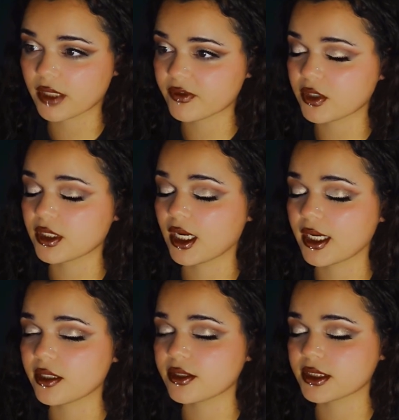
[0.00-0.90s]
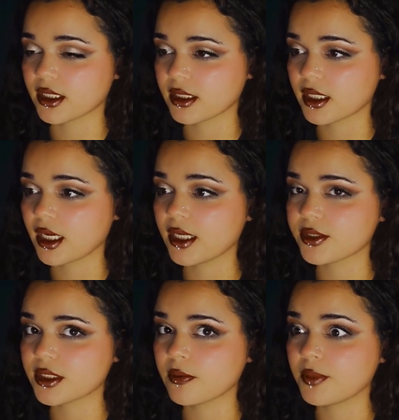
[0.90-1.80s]
and their livelihood, and I understand that. I
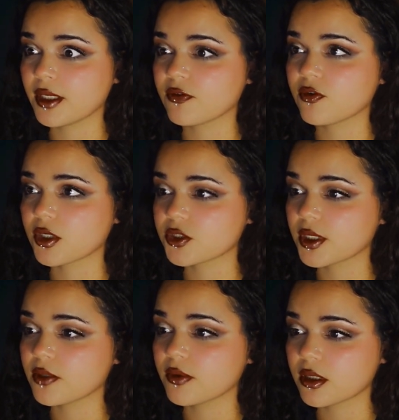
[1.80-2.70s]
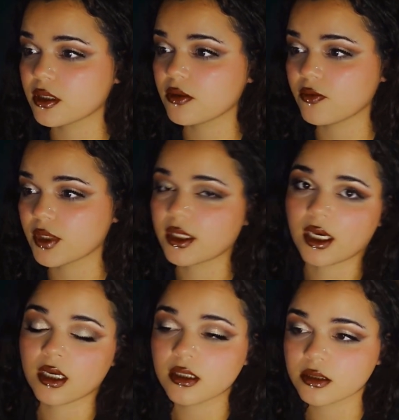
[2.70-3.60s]
understand being frustrated with with
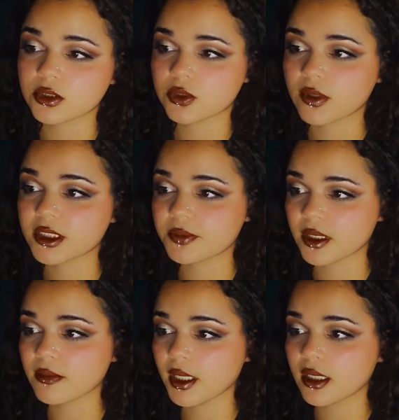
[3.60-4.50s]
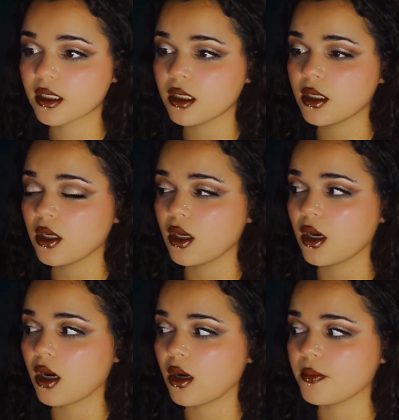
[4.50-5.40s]
that choice being made.
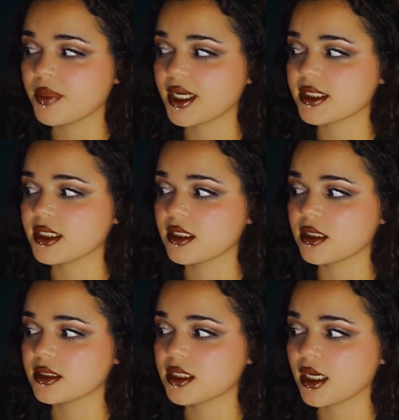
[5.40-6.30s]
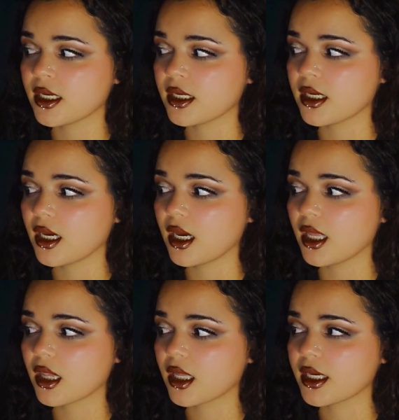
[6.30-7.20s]
Um, but at the end of the day,
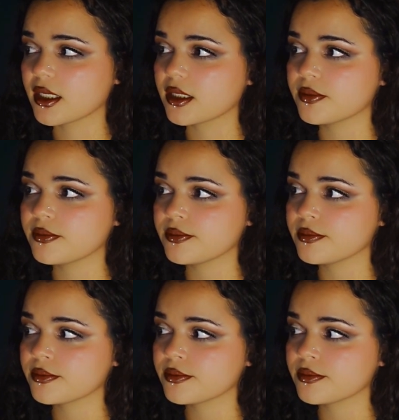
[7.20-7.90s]
like